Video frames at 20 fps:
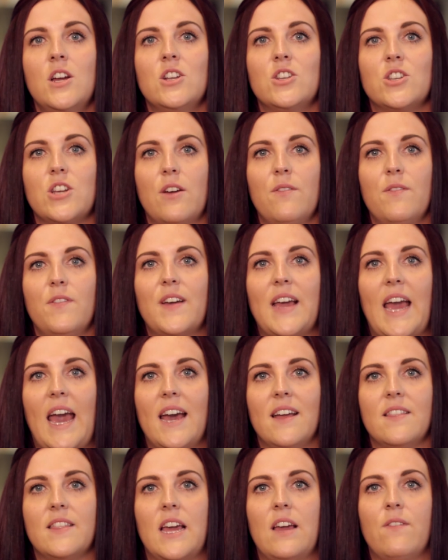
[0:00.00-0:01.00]
Don't
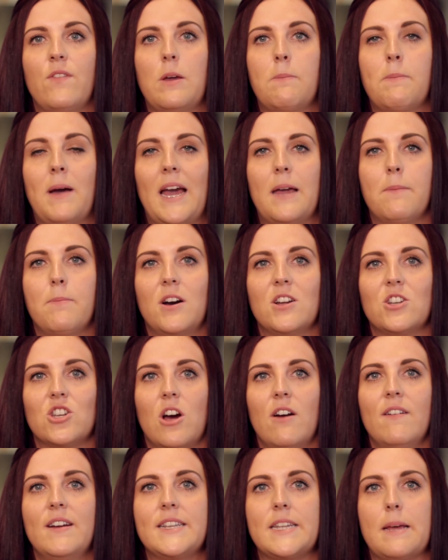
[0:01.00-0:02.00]
forget that if you pay by
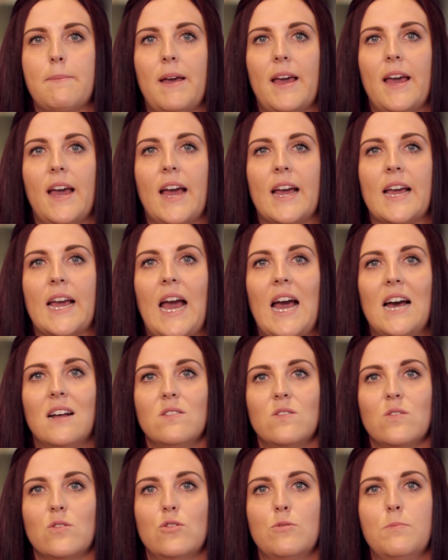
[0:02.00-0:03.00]
direct debit and
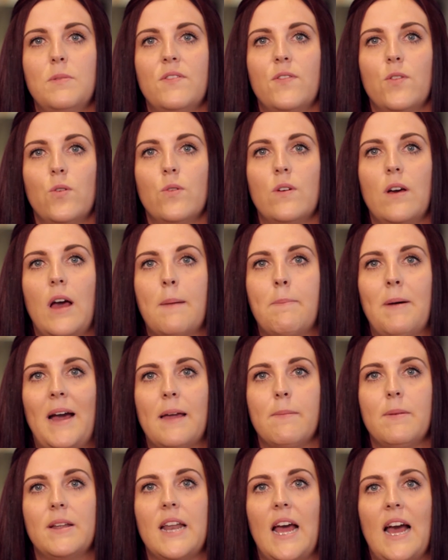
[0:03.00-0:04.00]
cancel before a
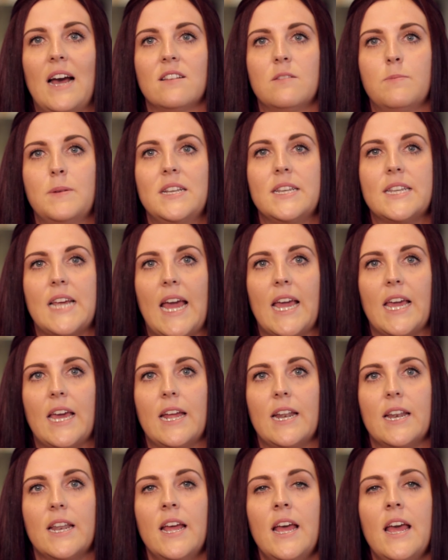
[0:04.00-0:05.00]
payment has been
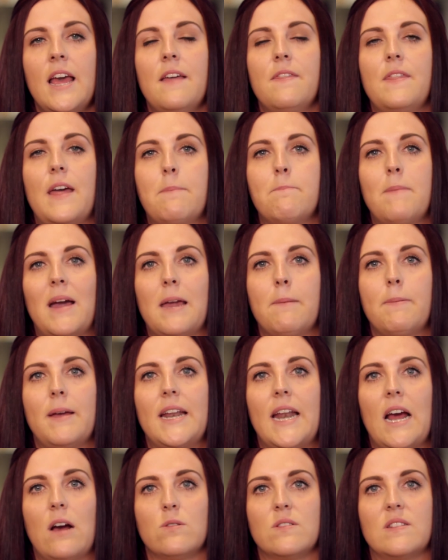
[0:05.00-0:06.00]
taken, there may be
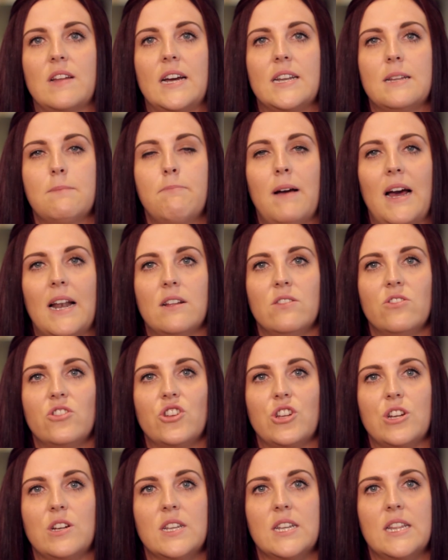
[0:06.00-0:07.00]
an outstanding balance
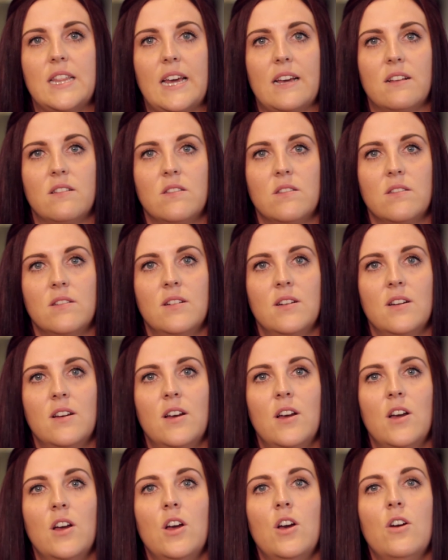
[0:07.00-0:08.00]
due to this.
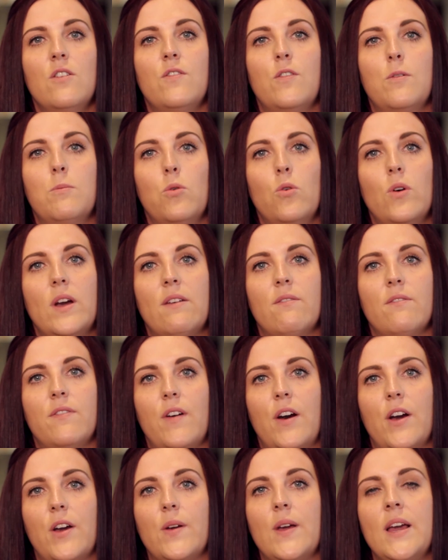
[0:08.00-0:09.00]
For more
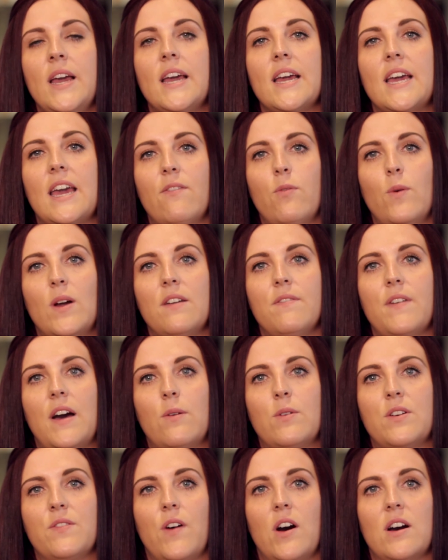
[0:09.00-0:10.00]
info, give one of
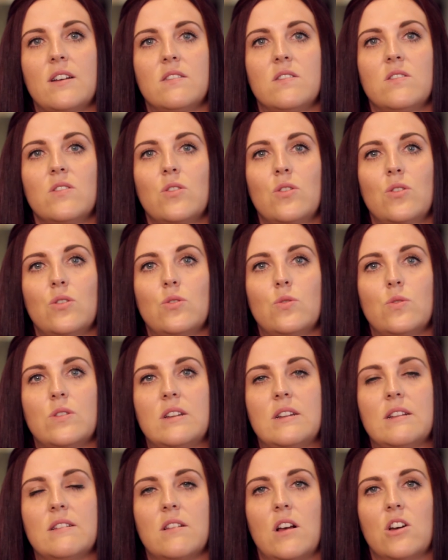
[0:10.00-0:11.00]
our advisors a call
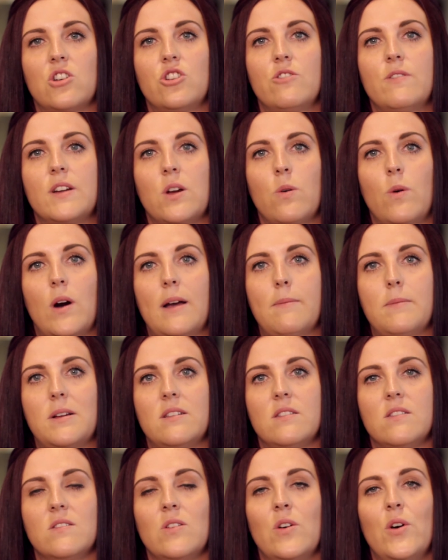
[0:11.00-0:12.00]
to discuss your
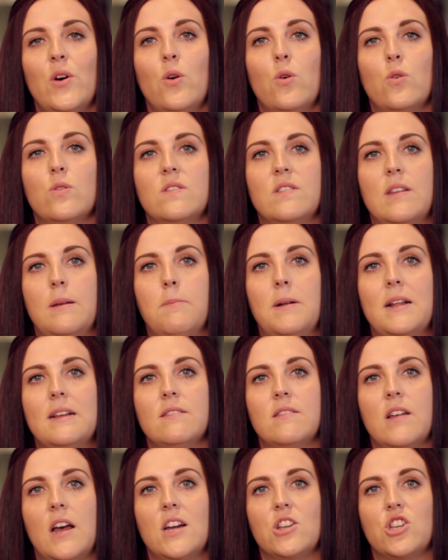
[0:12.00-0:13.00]
requirements or simply
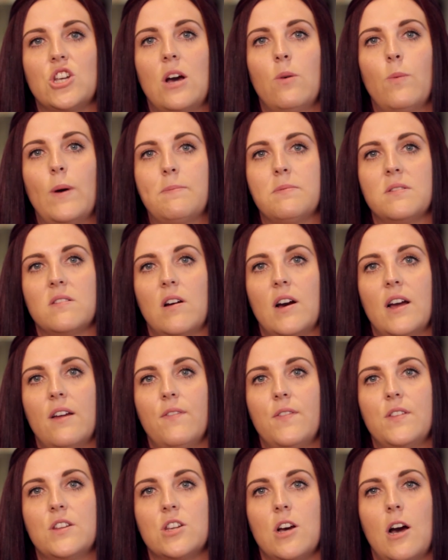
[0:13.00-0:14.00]
search our
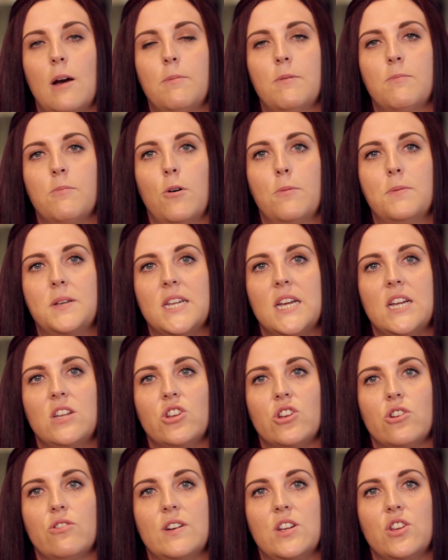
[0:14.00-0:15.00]
website for the type of property
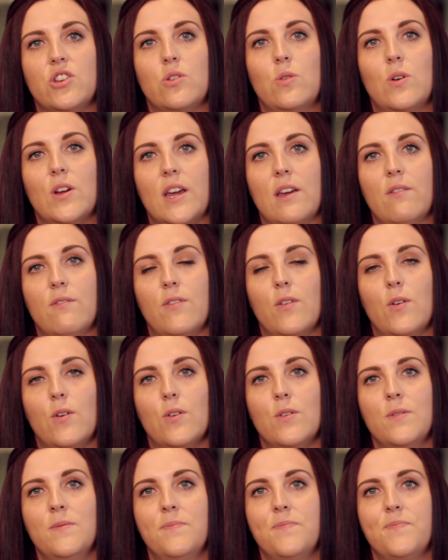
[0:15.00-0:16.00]
insurance you're looking
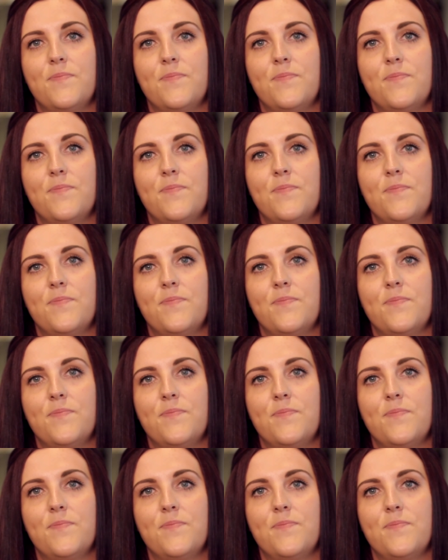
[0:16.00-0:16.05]
for.